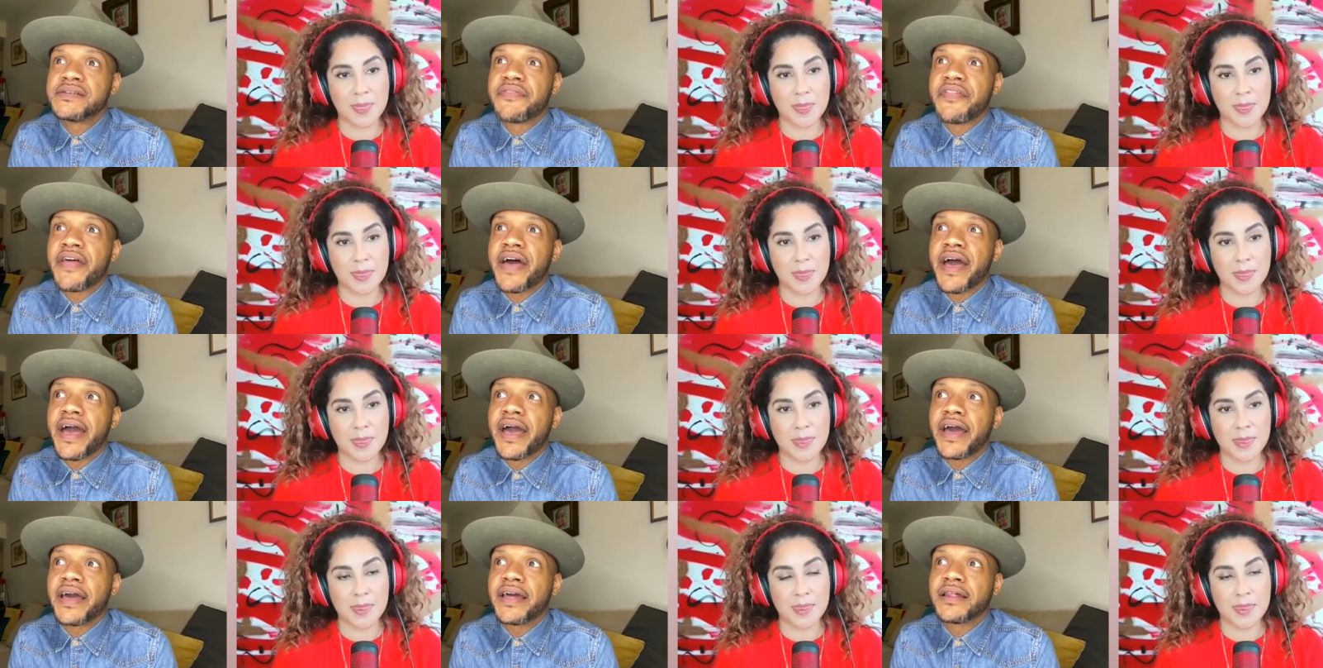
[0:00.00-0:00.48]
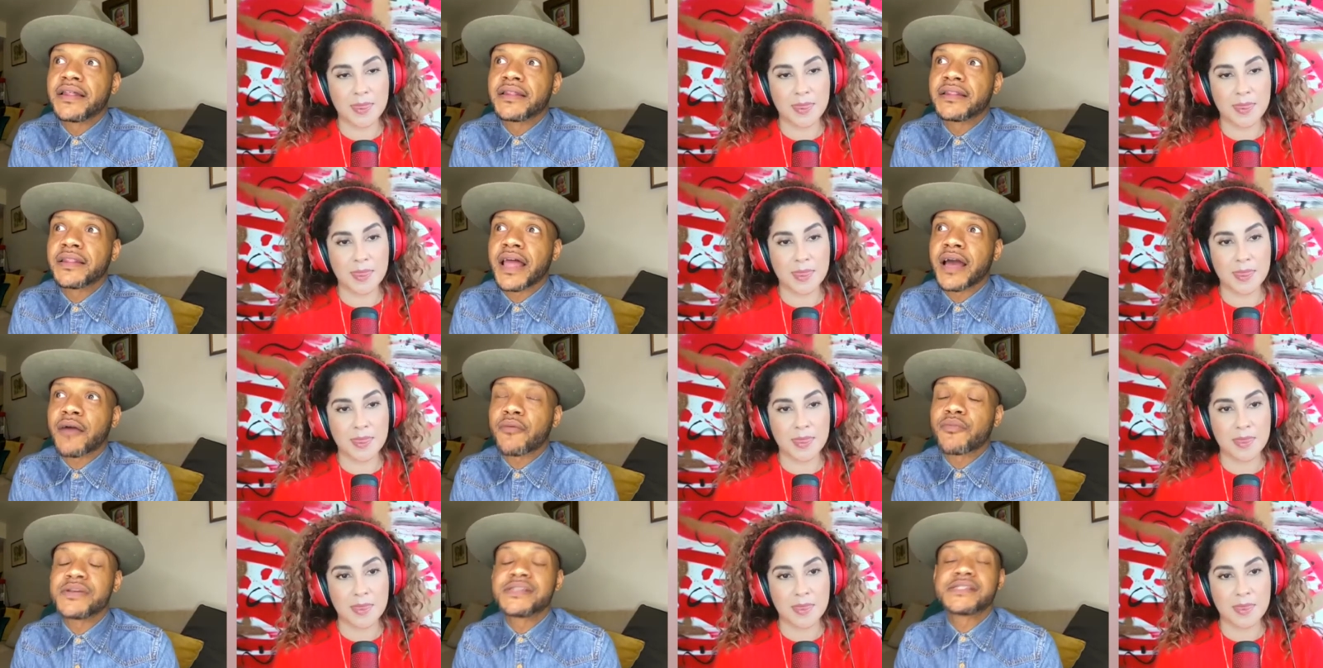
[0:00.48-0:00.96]
Speaker 1: that,
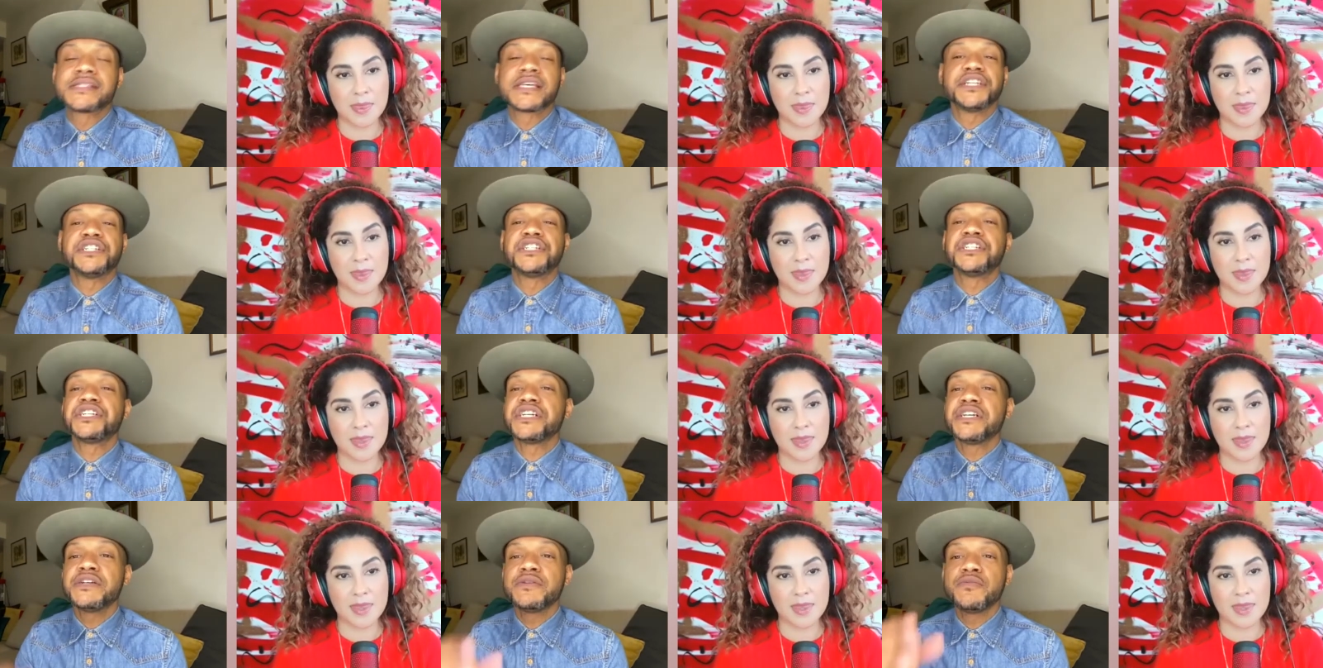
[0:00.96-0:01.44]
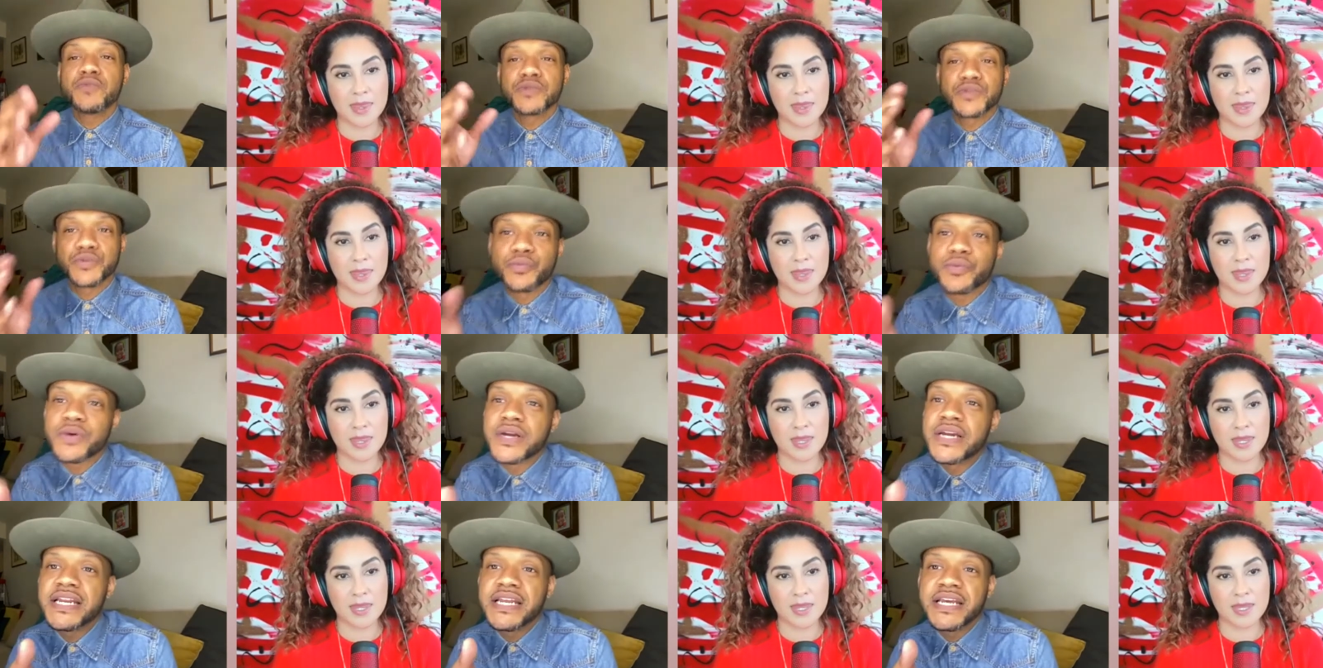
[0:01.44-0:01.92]
like we said, she
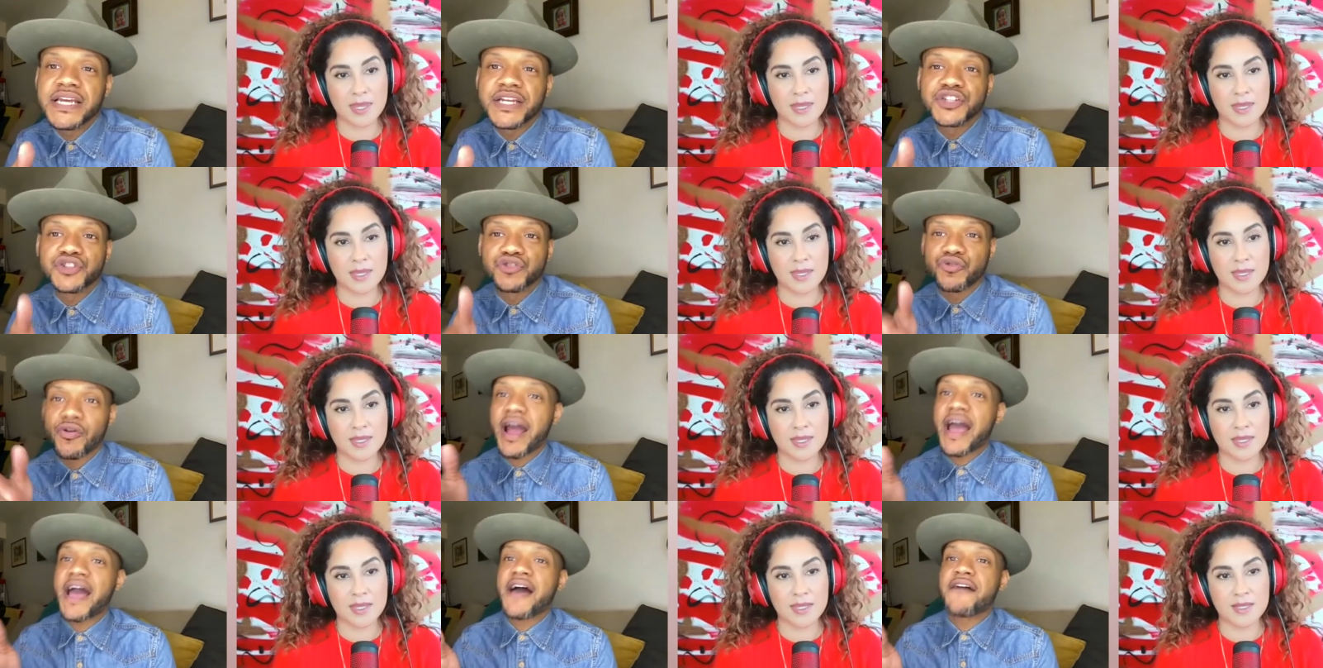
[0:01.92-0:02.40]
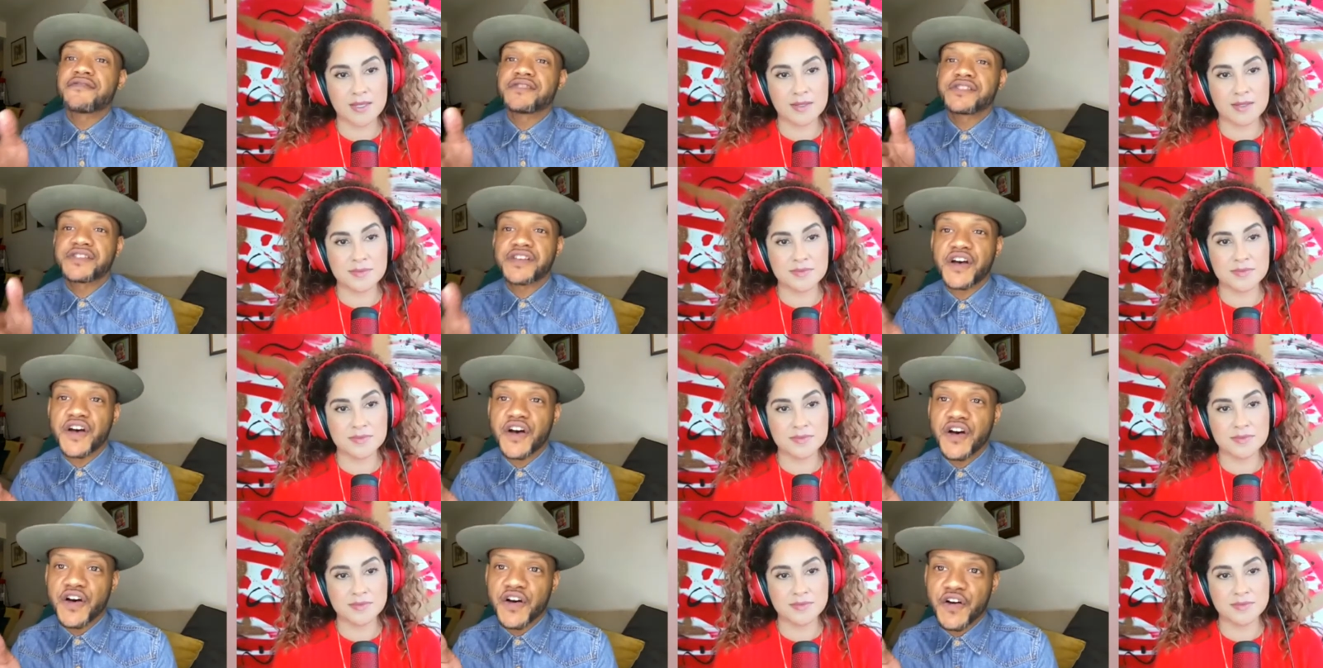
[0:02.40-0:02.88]
was reading
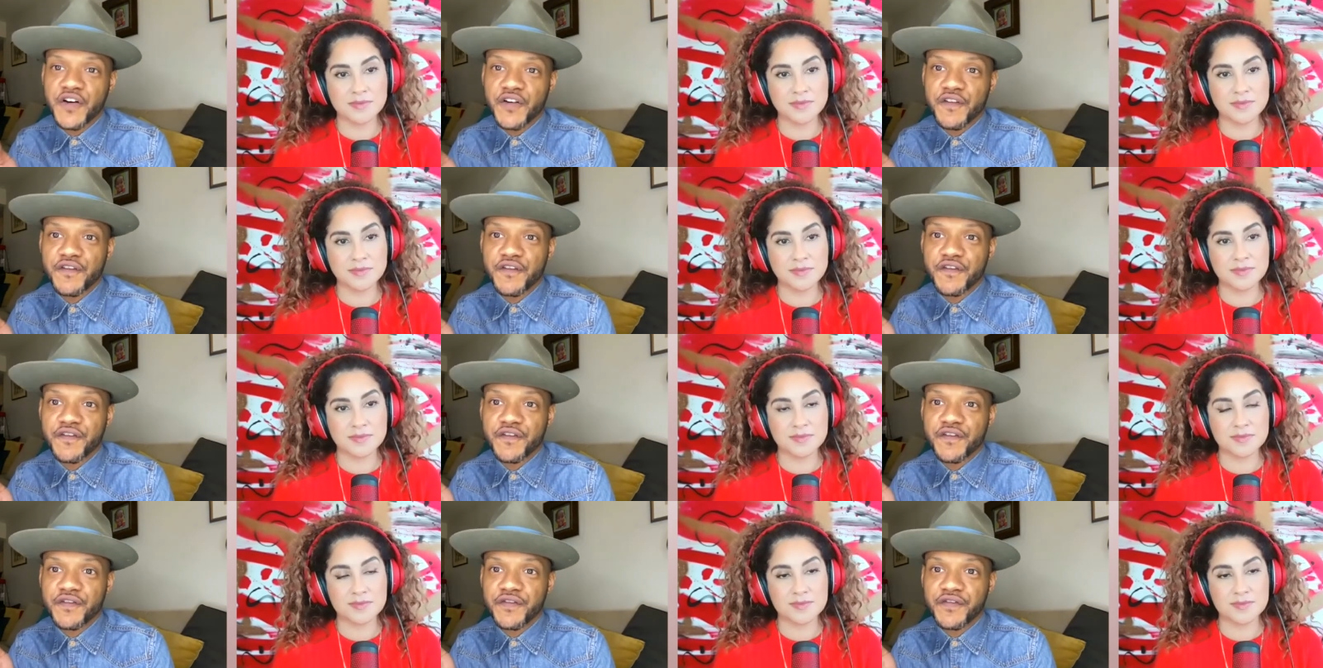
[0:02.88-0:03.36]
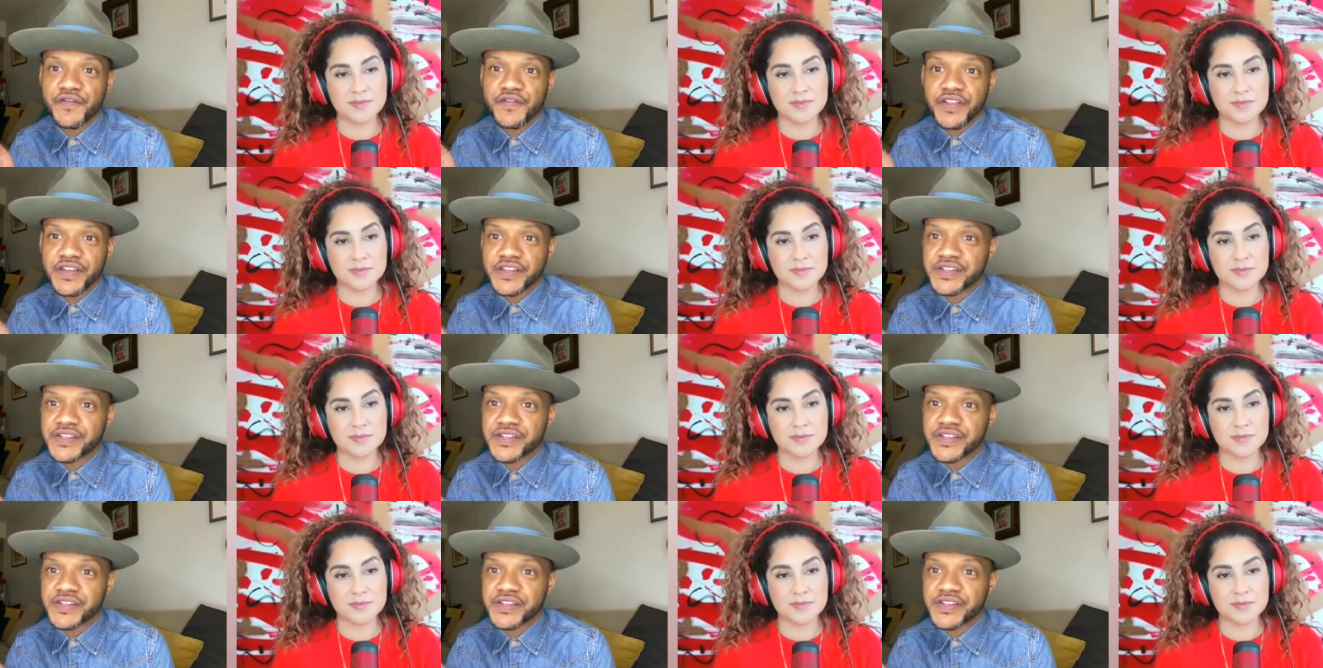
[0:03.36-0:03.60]
drafts of the